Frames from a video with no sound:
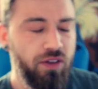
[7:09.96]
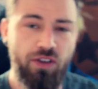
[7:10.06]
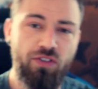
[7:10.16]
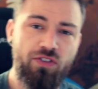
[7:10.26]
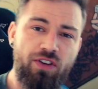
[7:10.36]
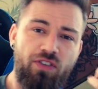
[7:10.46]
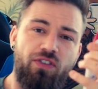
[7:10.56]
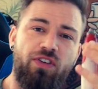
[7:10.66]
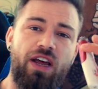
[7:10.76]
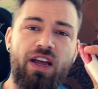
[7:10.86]
This
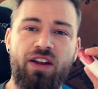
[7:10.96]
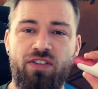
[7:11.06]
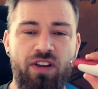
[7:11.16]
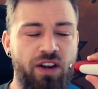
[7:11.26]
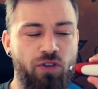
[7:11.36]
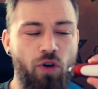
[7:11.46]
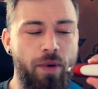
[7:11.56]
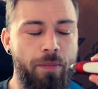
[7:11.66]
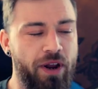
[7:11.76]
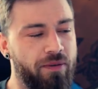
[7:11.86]
is a
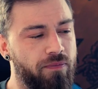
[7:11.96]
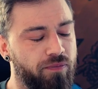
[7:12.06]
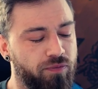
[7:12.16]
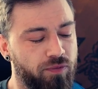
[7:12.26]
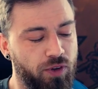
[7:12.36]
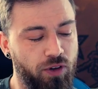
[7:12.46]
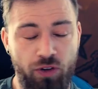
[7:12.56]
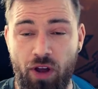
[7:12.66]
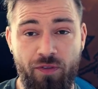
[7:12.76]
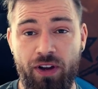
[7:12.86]
Dermapen,
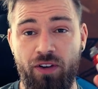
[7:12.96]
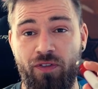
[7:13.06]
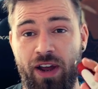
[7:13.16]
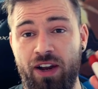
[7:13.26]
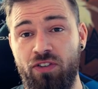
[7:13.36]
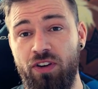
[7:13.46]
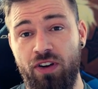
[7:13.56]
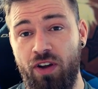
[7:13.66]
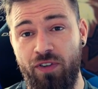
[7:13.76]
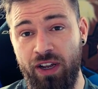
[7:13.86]
nothing fancy,
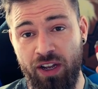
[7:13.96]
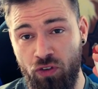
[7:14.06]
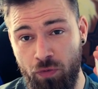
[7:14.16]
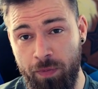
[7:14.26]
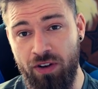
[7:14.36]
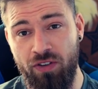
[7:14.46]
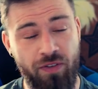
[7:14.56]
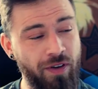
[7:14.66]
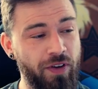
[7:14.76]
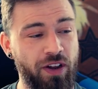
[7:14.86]
nothing expensive.
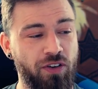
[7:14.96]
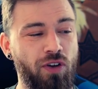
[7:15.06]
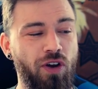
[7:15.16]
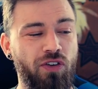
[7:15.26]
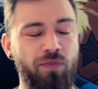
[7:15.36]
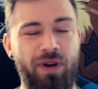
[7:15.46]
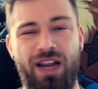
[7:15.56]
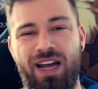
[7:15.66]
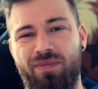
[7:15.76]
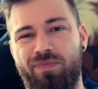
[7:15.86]
I think it cost me
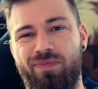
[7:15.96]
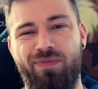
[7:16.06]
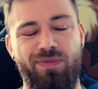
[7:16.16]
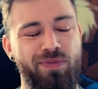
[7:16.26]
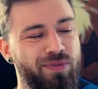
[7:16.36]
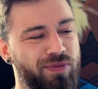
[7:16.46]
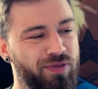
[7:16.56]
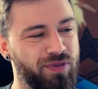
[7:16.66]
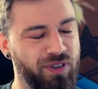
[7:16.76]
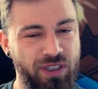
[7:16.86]
like
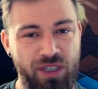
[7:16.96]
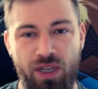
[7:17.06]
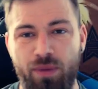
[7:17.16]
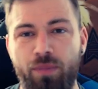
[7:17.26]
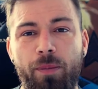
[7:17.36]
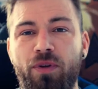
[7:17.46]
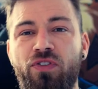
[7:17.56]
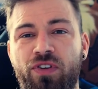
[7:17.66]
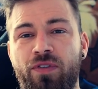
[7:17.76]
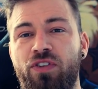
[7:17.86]
maybe
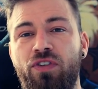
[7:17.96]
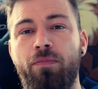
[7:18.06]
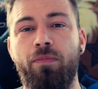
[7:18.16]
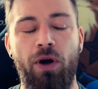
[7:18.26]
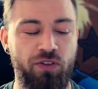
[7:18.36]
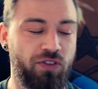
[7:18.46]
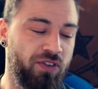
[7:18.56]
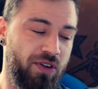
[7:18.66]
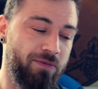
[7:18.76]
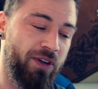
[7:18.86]
$70 or
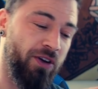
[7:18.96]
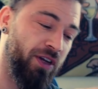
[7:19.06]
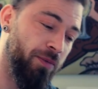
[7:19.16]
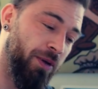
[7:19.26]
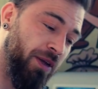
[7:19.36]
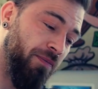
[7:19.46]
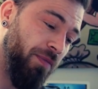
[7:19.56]
something on eBay.